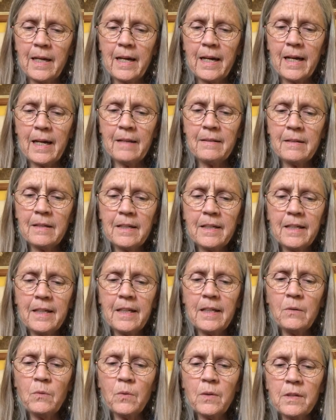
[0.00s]
and that he
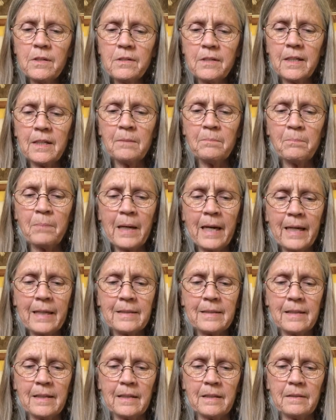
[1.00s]
was in
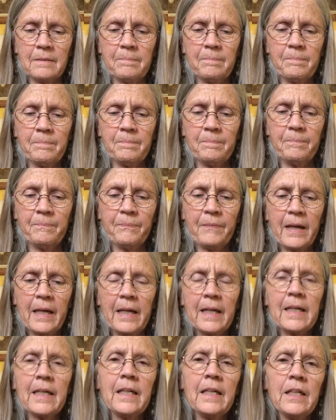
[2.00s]
Baghdad.
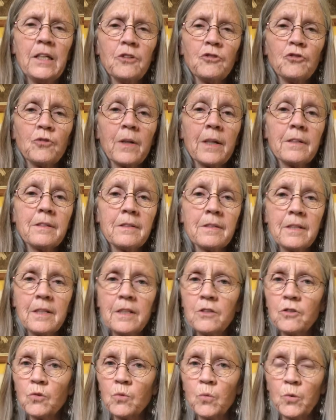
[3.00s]
He addressed
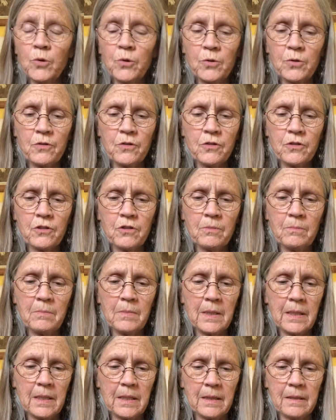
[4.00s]
these words to
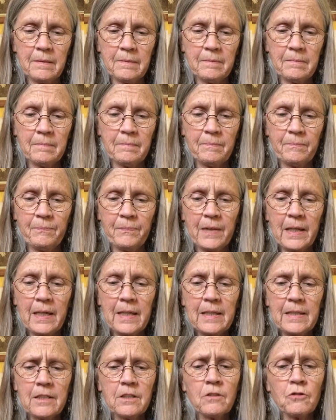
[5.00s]
me:
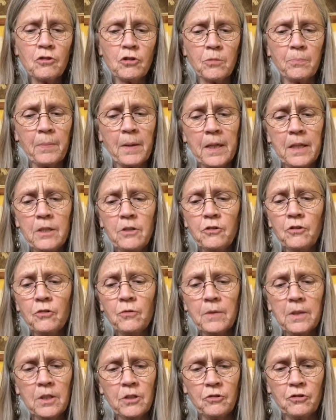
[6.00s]
'Despite your
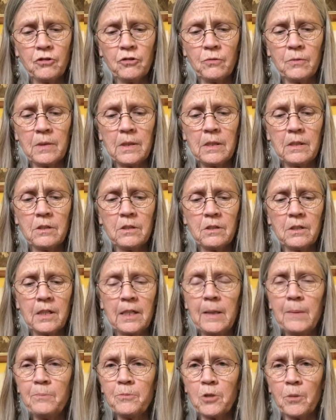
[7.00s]
injuries
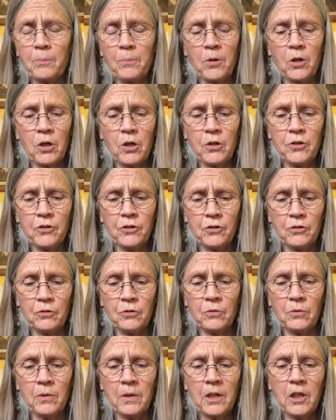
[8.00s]
heaped upon
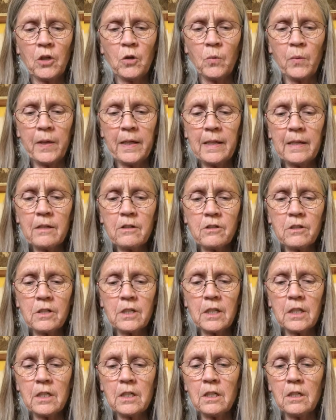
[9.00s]
you, we
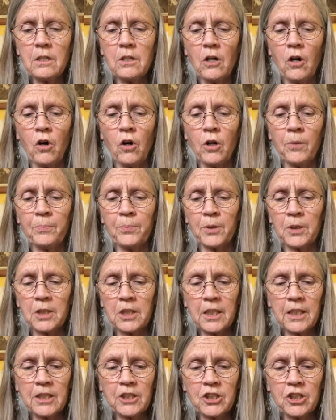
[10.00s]
extended our
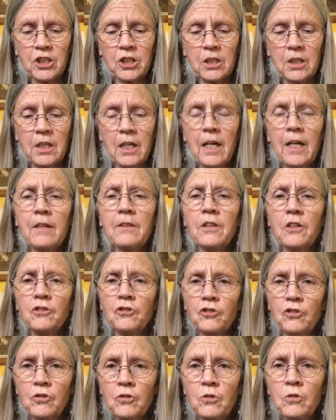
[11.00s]
protection that
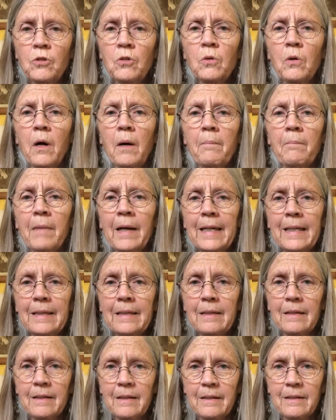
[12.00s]
you might
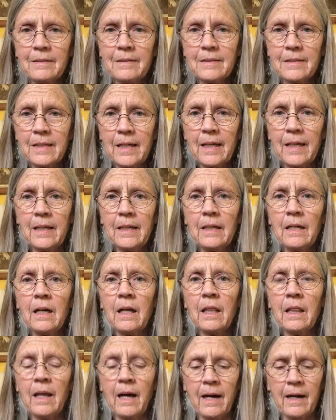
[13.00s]
stay
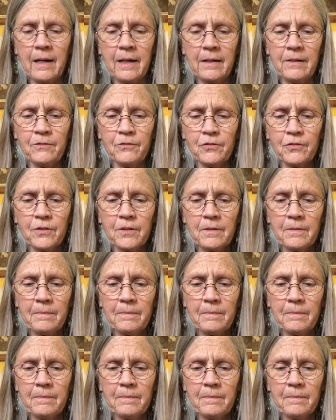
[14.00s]
alive.